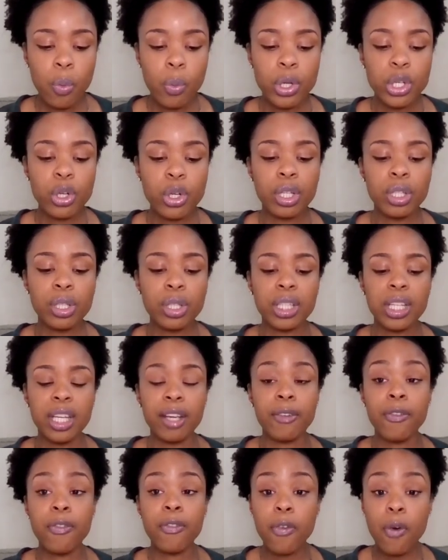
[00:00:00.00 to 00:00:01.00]
when you're
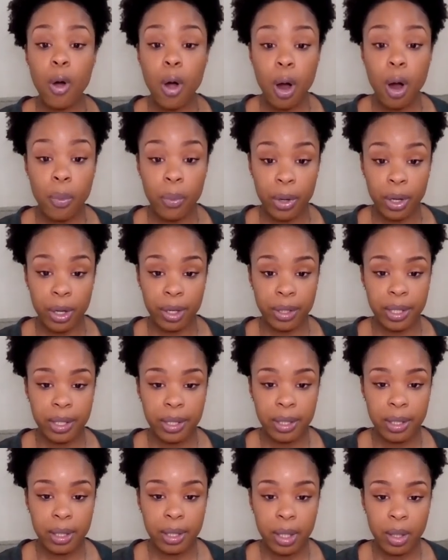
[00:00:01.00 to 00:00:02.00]
looking forward
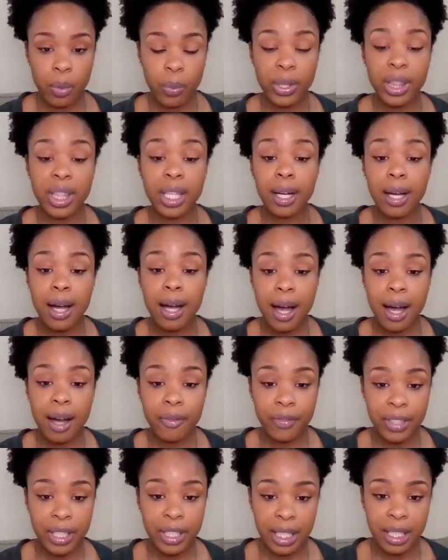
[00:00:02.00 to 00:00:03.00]
with a
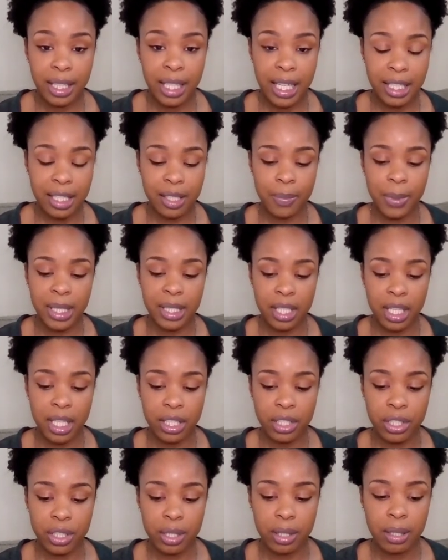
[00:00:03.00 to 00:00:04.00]
confident
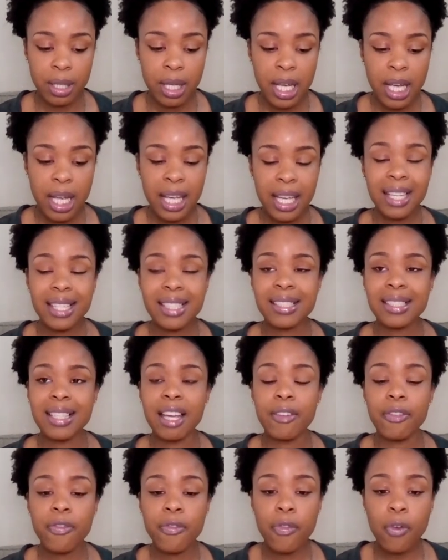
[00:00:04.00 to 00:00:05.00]
expectation. It is
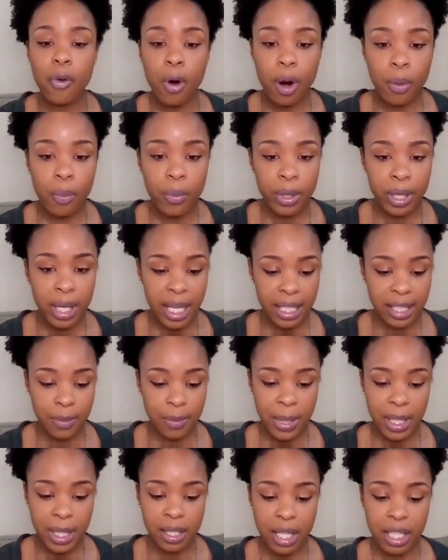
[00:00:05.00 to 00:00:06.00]
a forward
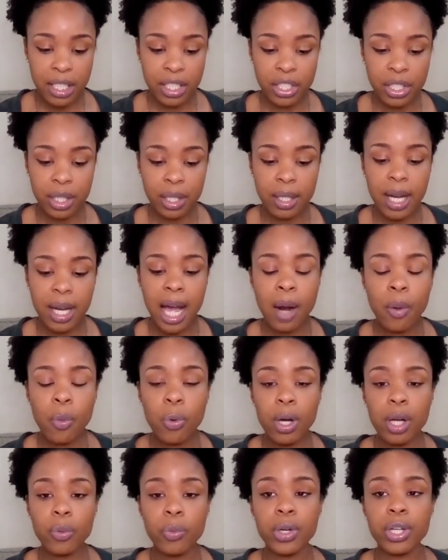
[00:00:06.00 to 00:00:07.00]
expectation, not
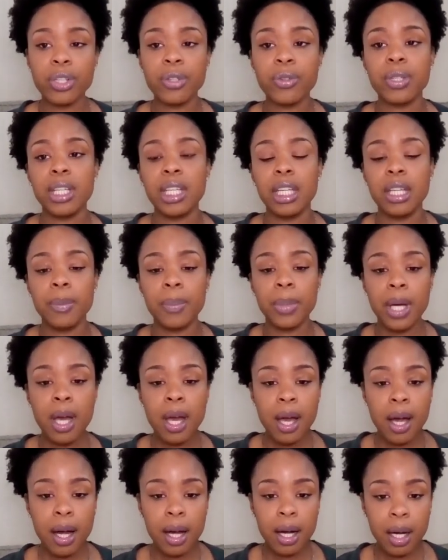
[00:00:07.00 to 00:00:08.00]
one where you keep
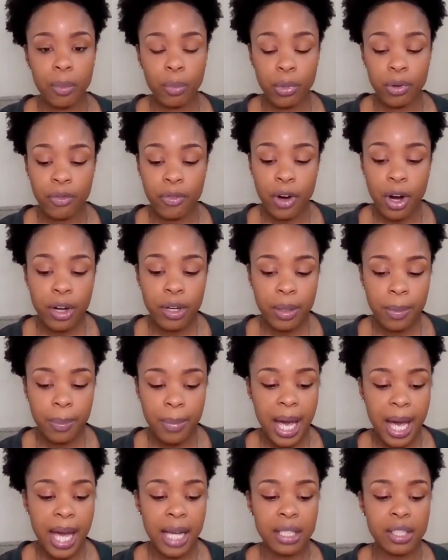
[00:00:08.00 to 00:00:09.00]
reverting
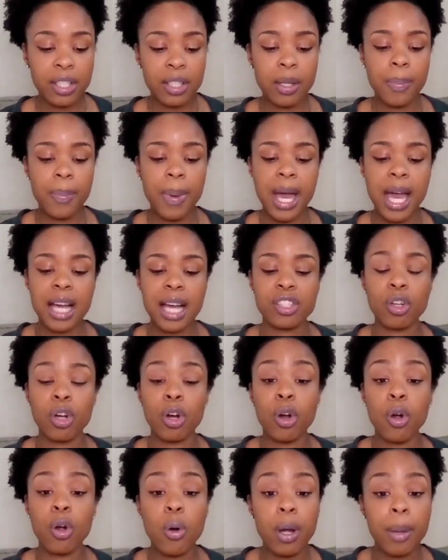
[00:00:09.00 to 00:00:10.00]
back to the past
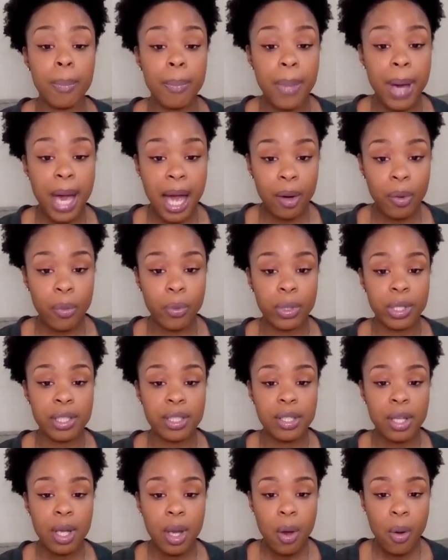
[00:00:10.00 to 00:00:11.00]
or going
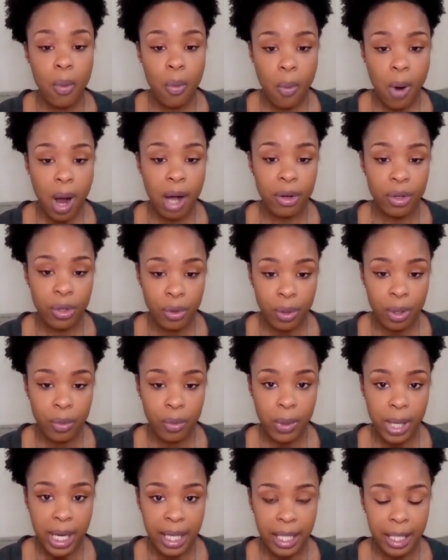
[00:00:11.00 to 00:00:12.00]
backwards while you are
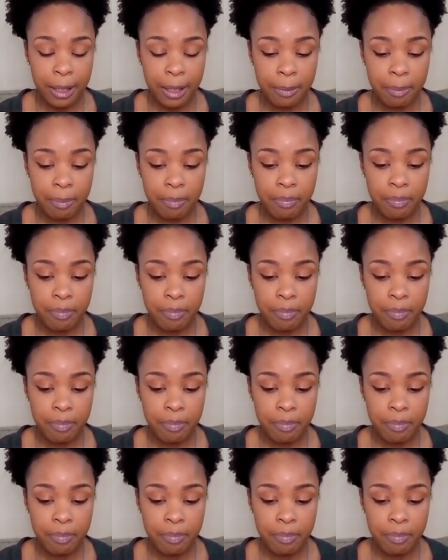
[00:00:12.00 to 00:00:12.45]
waiting.